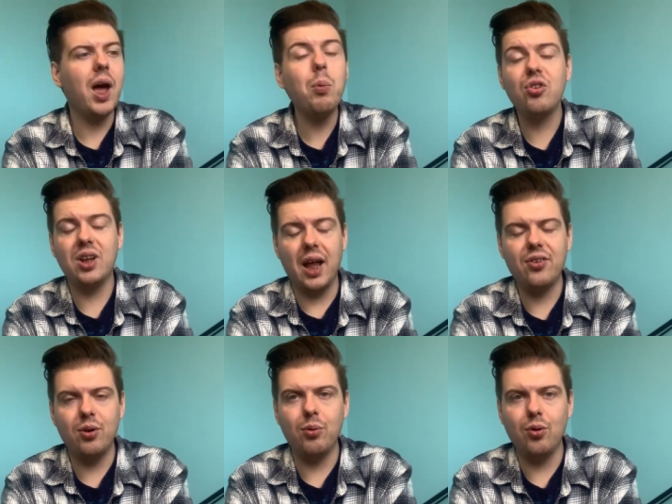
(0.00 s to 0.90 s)
I was
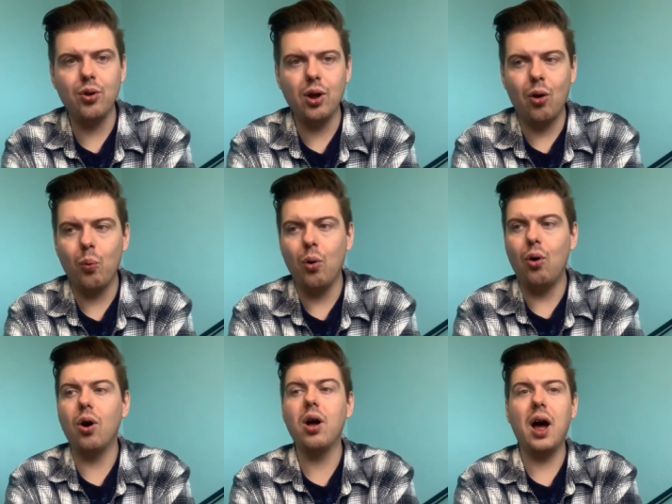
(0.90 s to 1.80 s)
glad to have done the long
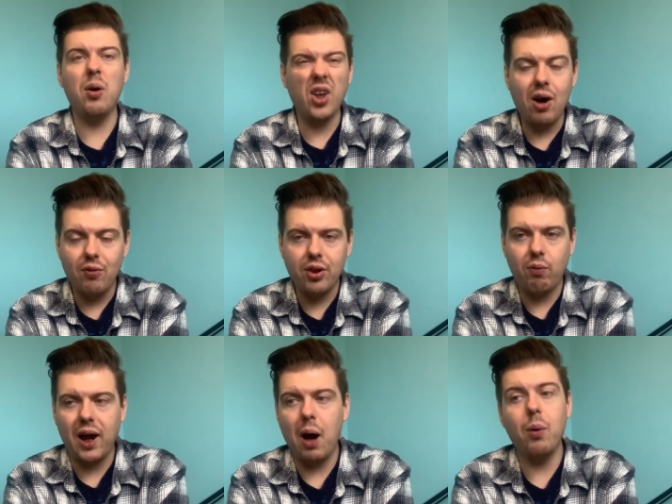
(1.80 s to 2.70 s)
walk. I was out for
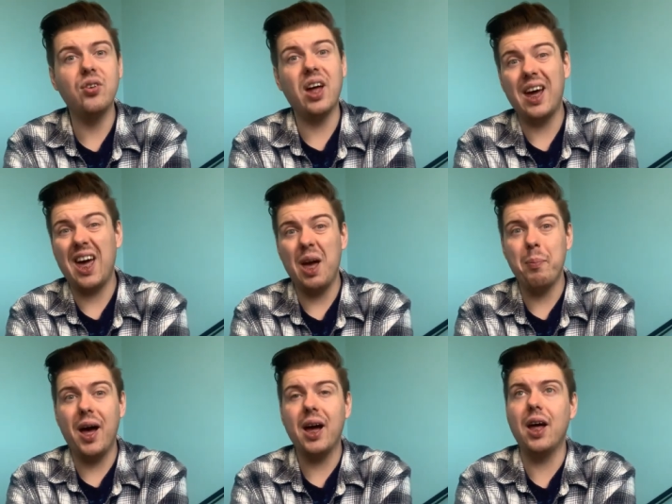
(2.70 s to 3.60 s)
3 hours. I came
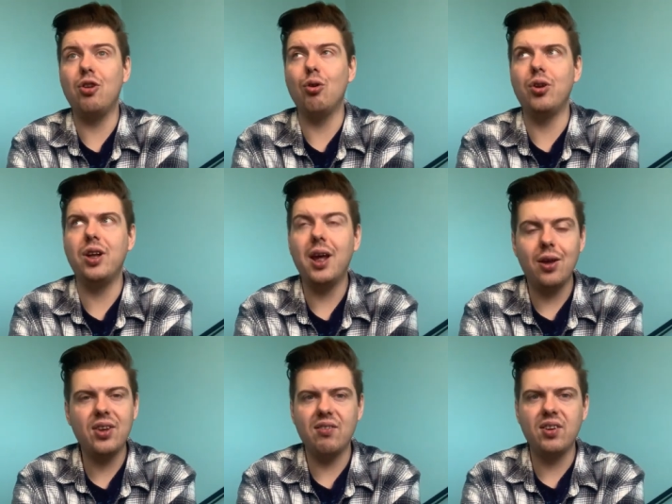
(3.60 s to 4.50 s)
back, I'd done near
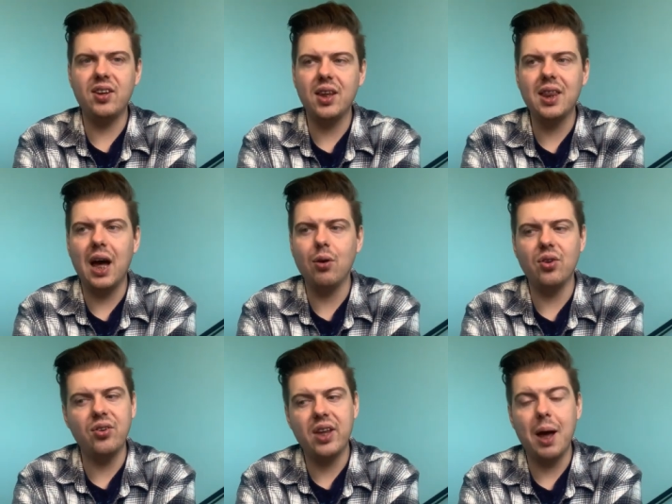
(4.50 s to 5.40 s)

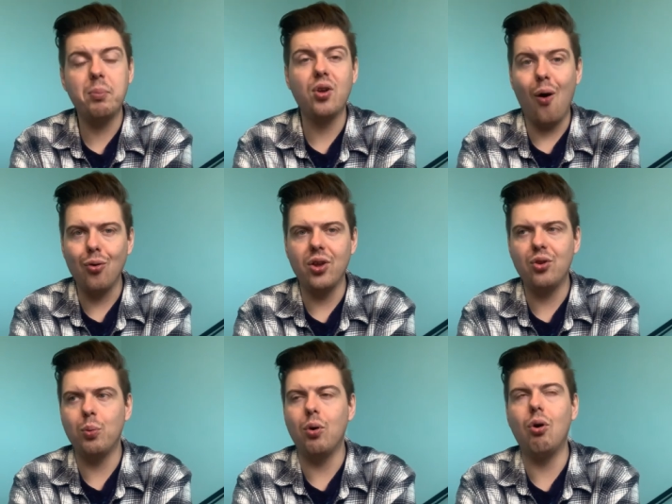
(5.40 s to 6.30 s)
17,000 steps on
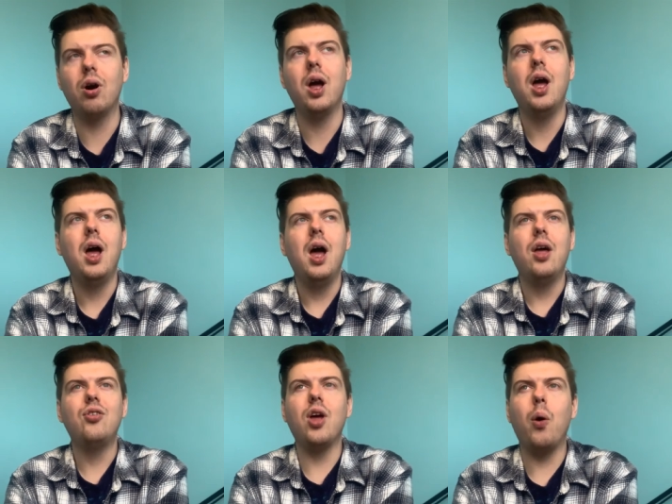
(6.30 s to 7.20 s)
this walk,
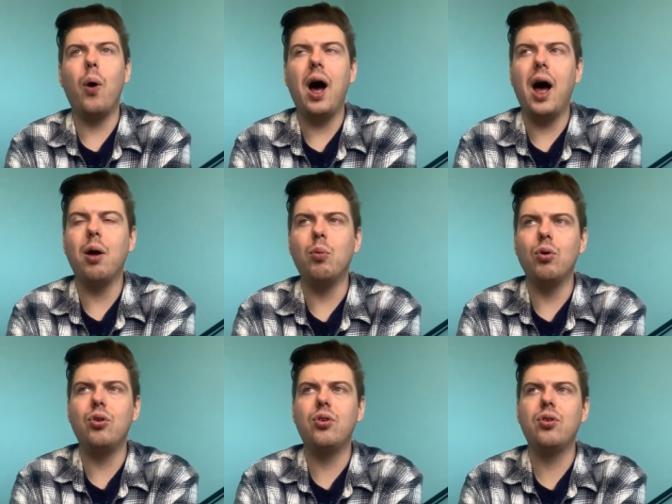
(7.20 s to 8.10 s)
so I
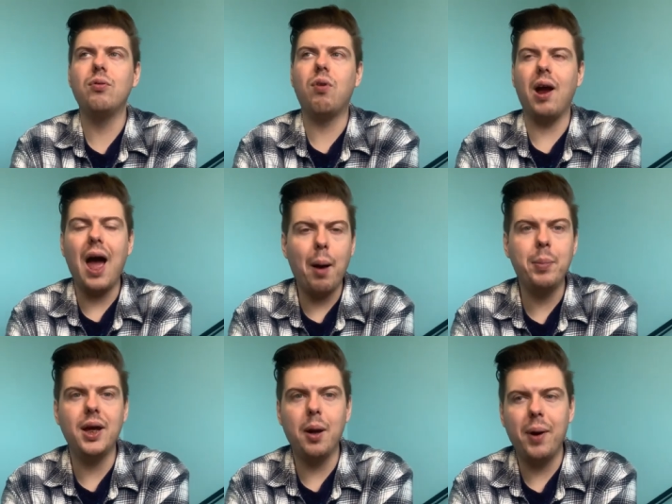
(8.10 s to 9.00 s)
was very
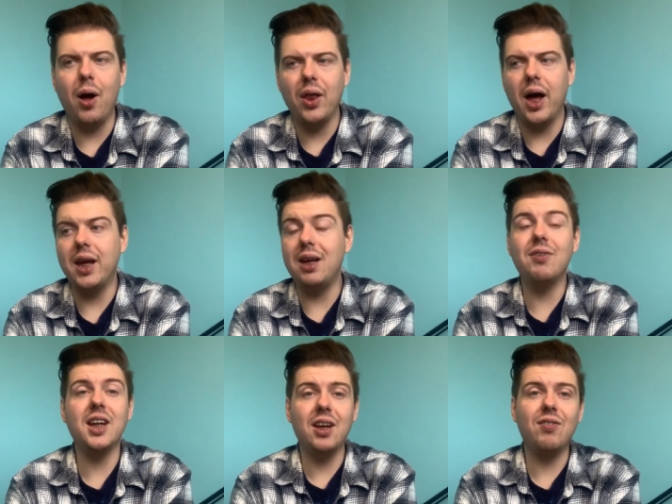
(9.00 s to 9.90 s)
happy about that,
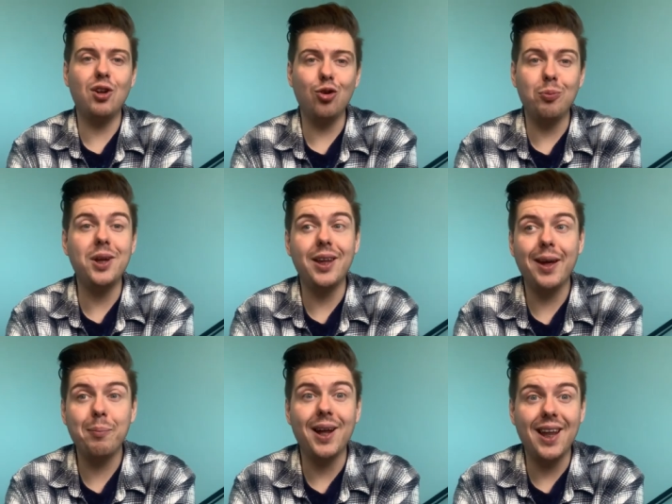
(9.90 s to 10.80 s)
even if it does mean
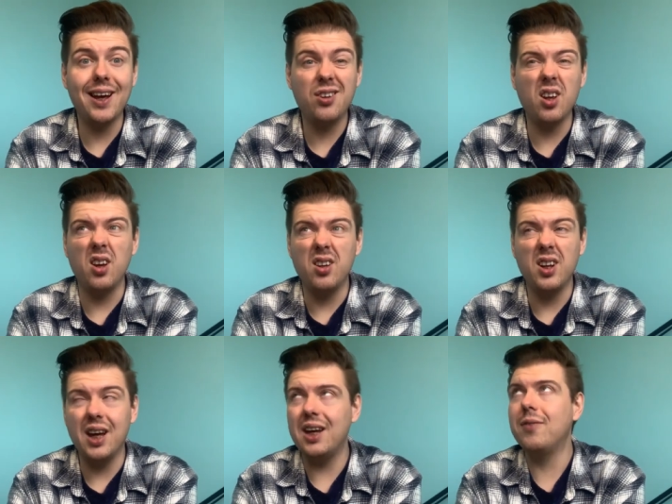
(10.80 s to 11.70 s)
that my legs hurt
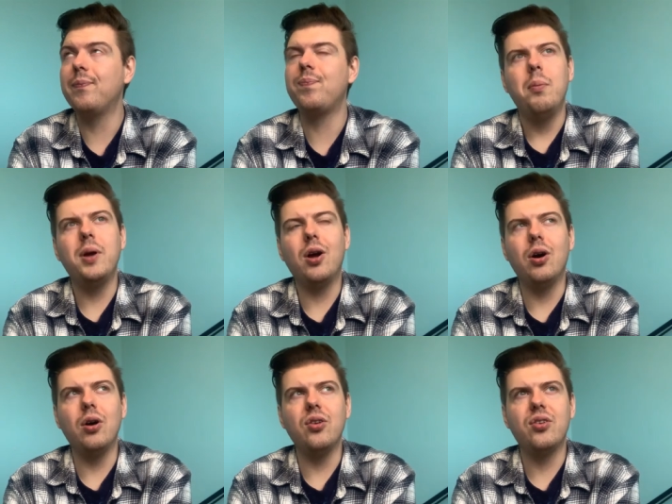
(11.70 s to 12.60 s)
today,
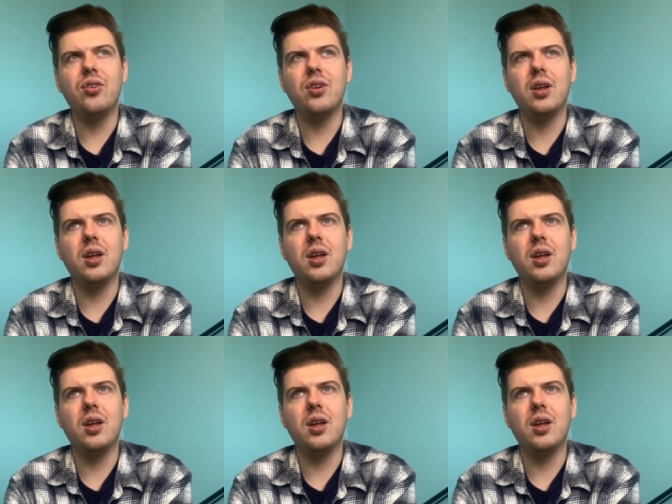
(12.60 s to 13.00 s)
because